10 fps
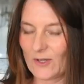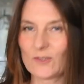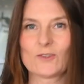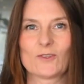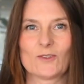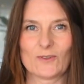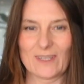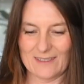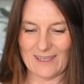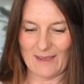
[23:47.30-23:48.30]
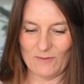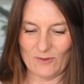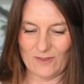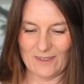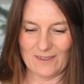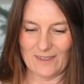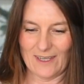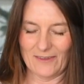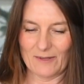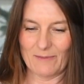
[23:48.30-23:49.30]
to do the same to
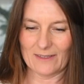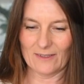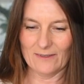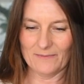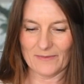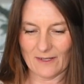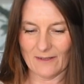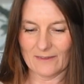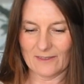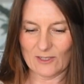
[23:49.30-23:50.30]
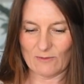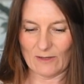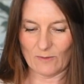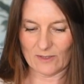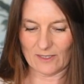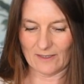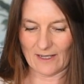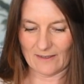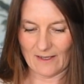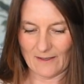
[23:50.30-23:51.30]
the other bottle. Oh, this one wasn't
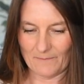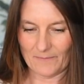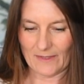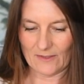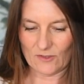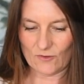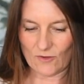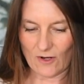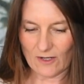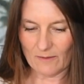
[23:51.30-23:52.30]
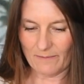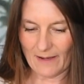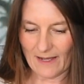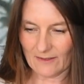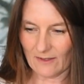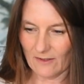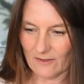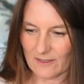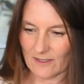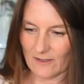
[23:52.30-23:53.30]
that strong, but
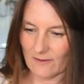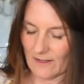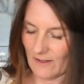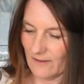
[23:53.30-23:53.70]
also